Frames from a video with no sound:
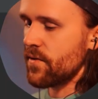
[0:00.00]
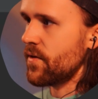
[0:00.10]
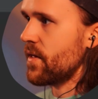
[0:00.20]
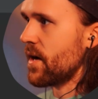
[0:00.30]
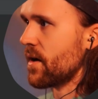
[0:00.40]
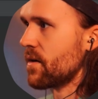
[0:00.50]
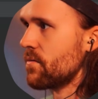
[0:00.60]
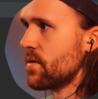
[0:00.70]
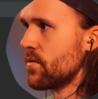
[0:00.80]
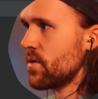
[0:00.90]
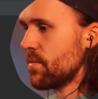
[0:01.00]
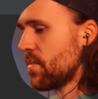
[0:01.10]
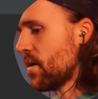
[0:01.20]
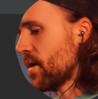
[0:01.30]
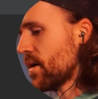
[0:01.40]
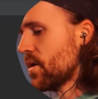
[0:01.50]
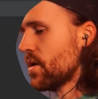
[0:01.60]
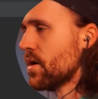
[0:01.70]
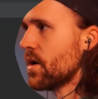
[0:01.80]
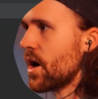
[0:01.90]
that query by
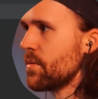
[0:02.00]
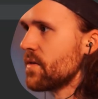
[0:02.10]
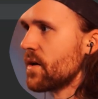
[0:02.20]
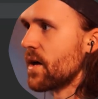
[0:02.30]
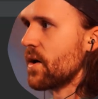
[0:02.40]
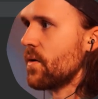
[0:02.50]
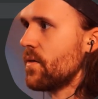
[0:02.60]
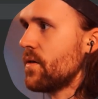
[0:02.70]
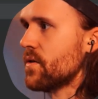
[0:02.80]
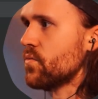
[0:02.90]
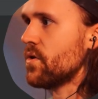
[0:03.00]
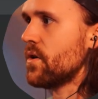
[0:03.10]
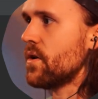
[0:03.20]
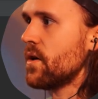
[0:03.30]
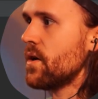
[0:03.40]
commenting out this one